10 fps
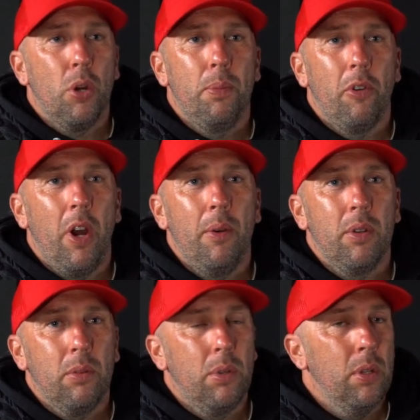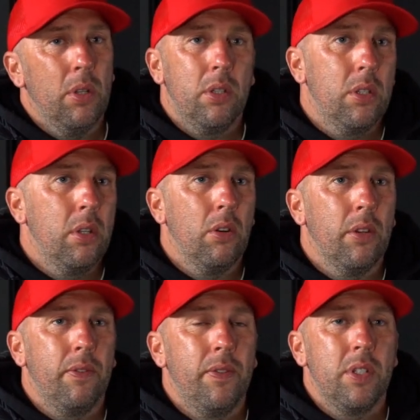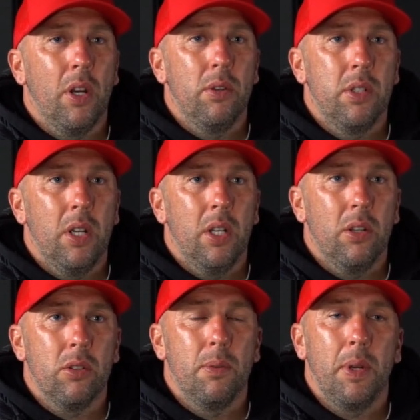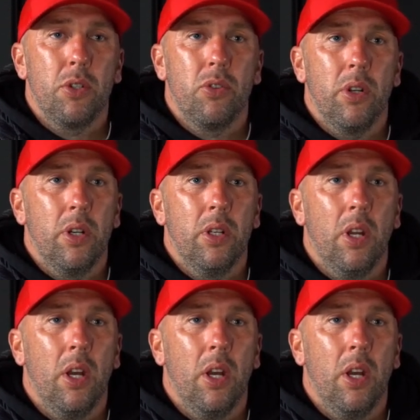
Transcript: Joel will be all right. We've got the physios in, got some extra